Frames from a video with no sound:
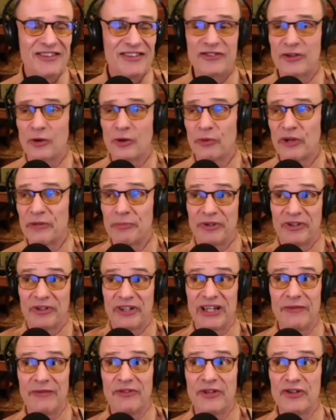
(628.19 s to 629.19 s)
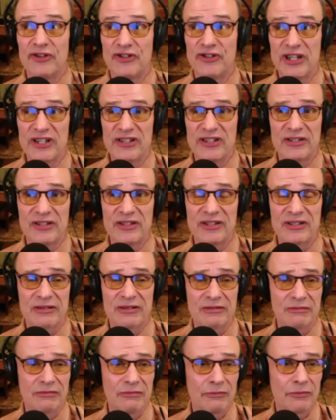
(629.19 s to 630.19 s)
So we believed that Jesus
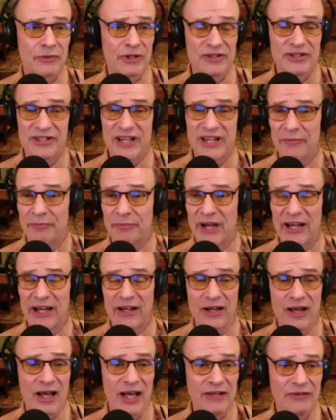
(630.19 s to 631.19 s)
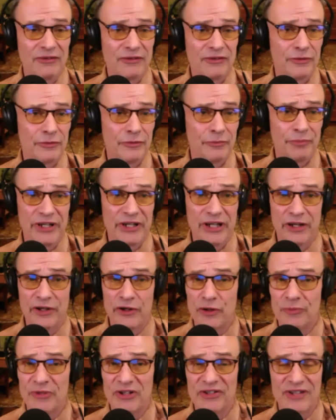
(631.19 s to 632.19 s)
was sent by God to be a
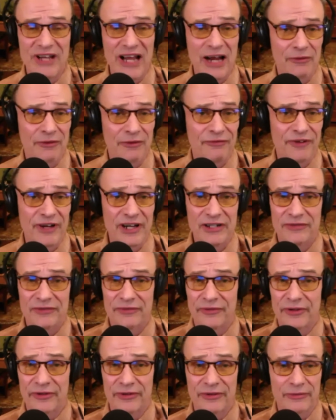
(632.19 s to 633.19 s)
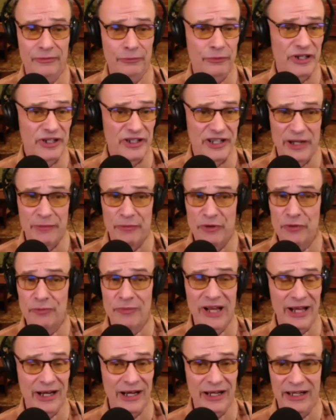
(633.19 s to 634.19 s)
human sacrifice for the redeemed
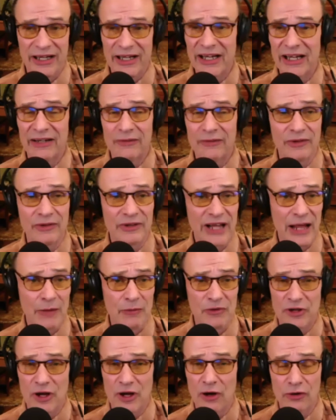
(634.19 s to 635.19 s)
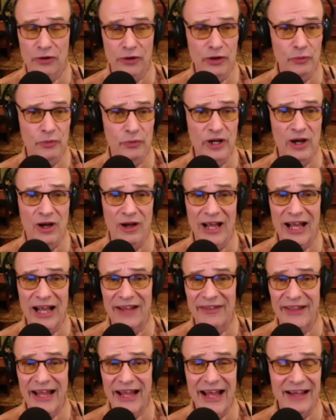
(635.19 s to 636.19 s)
humanity. And that was all good. We all had
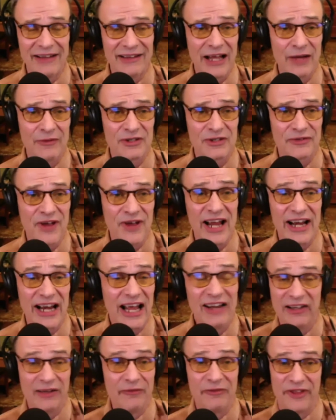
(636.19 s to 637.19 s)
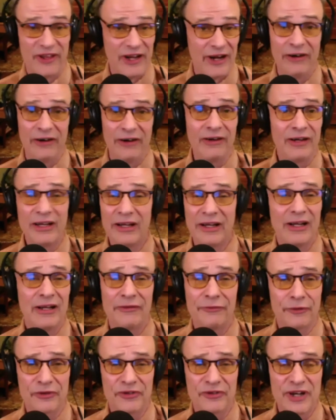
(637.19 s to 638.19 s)
that, and that was fine. I lived there
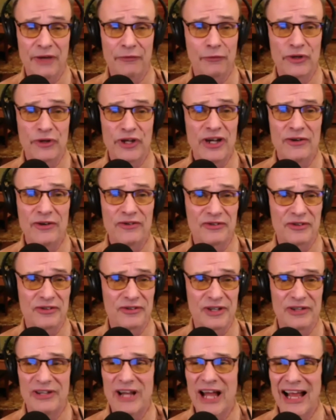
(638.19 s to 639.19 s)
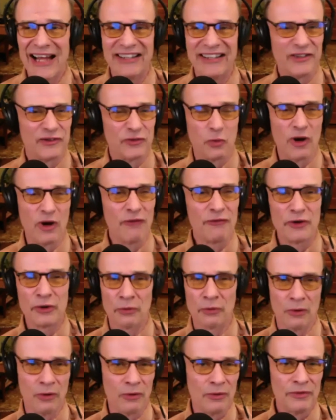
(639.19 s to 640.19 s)
for several years as a 9 to
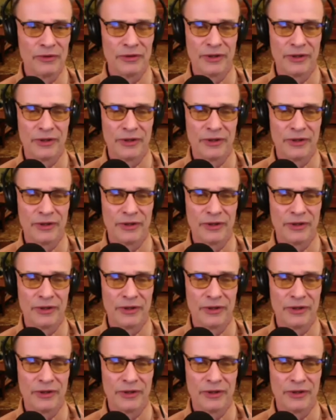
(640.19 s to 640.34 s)
12-year-old.